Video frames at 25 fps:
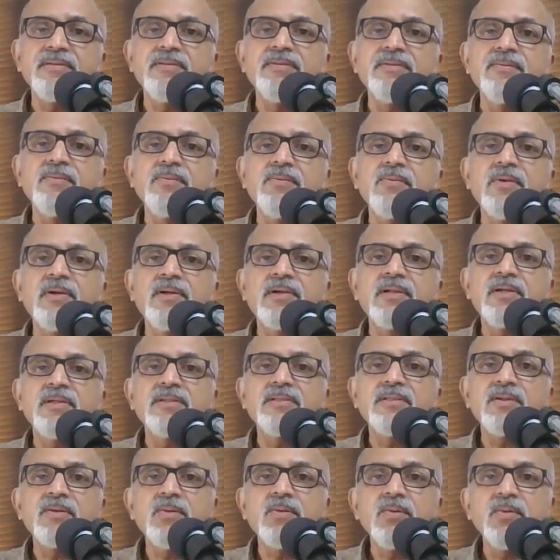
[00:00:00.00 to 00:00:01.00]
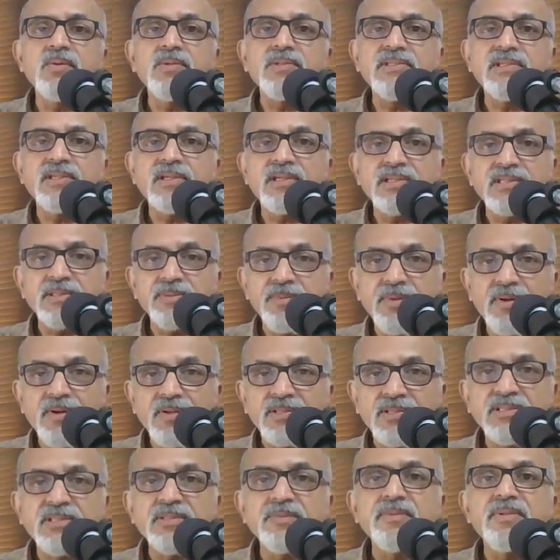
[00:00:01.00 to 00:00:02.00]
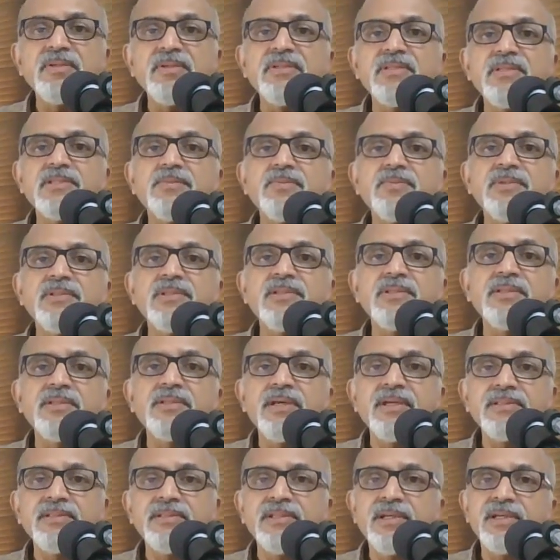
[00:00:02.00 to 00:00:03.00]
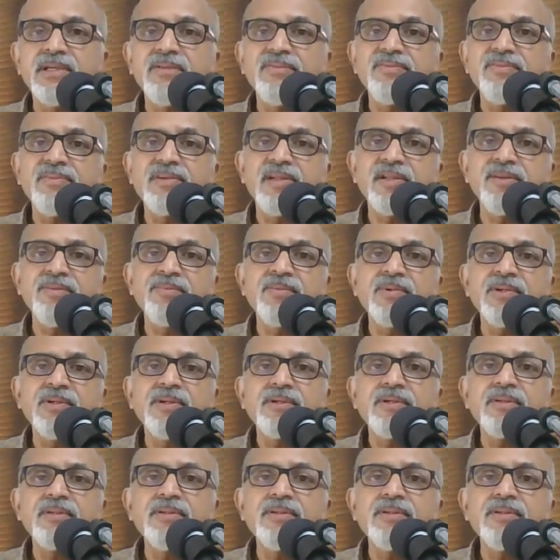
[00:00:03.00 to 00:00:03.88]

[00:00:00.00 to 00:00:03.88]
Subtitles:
What are the roles and responsibilities within the agile framework?